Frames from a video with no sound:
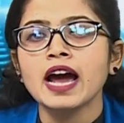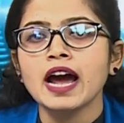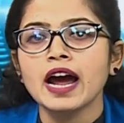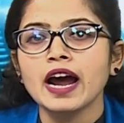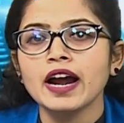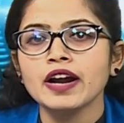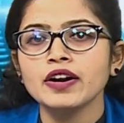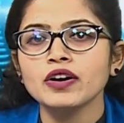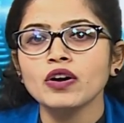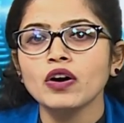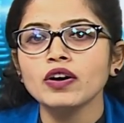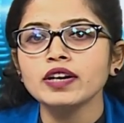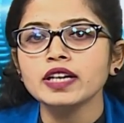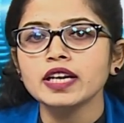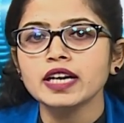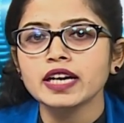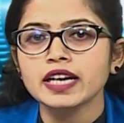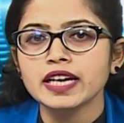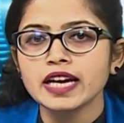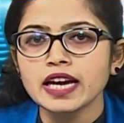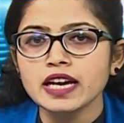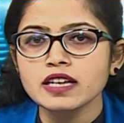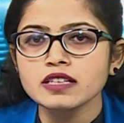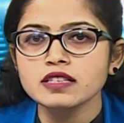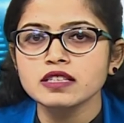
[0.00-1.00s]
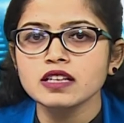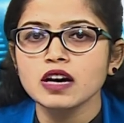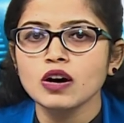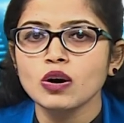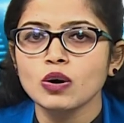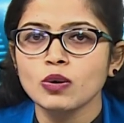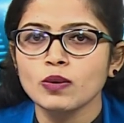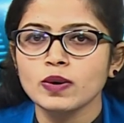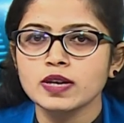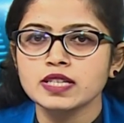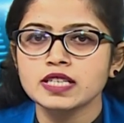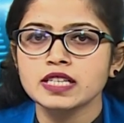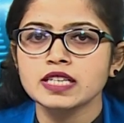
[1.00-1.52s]
and not against the
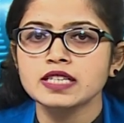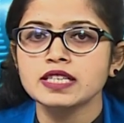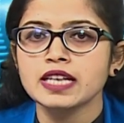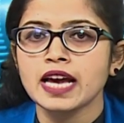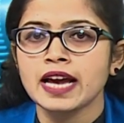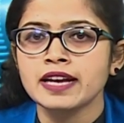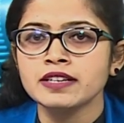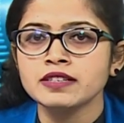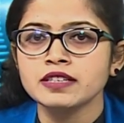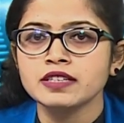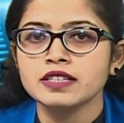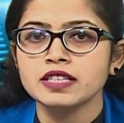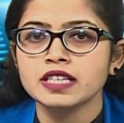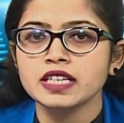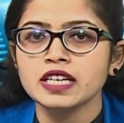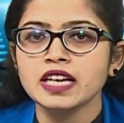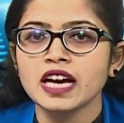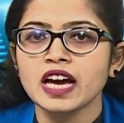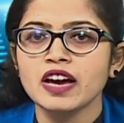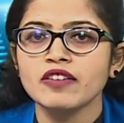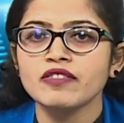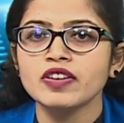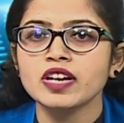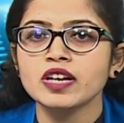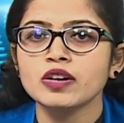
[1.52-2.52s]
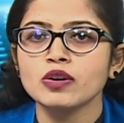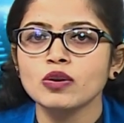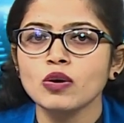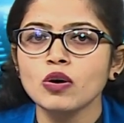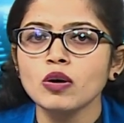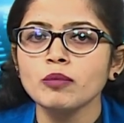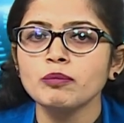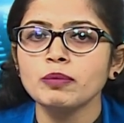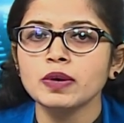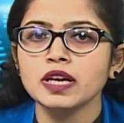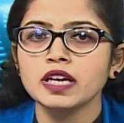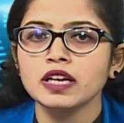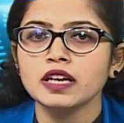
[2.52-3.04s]
overseas entity having no
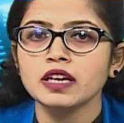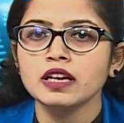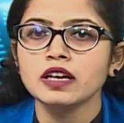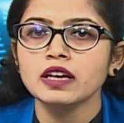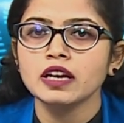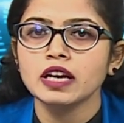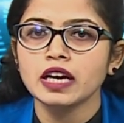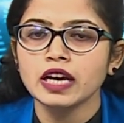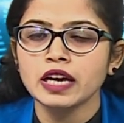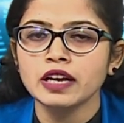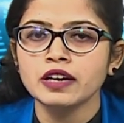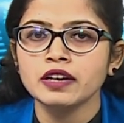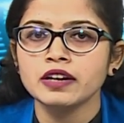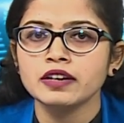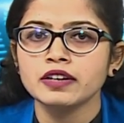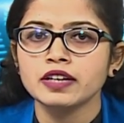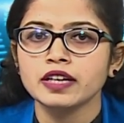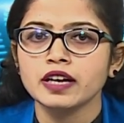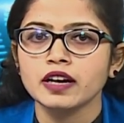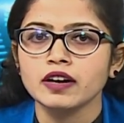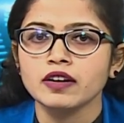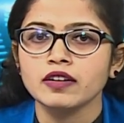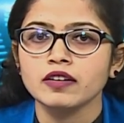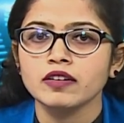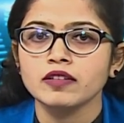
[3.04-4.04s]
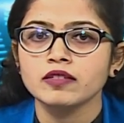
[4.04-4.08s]
PE in India.